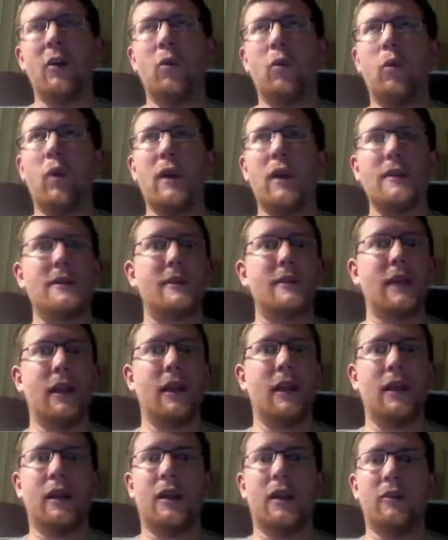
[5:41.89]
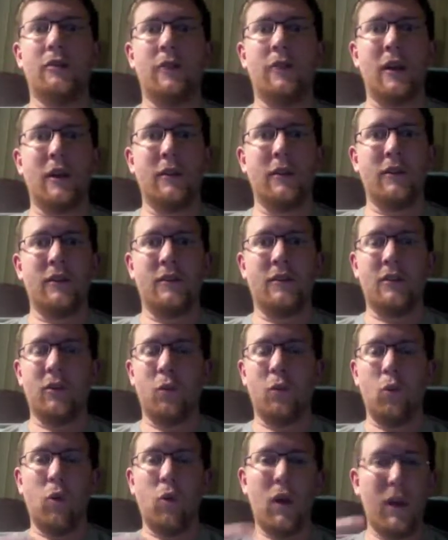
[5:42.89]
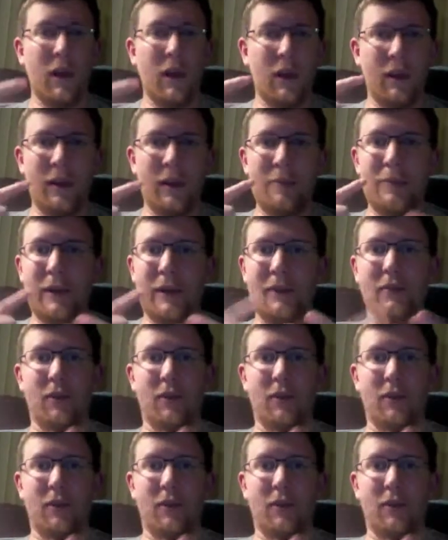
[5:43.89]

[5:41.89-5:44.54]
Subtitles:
What a Stanley Cup Finals this year. What an Olympic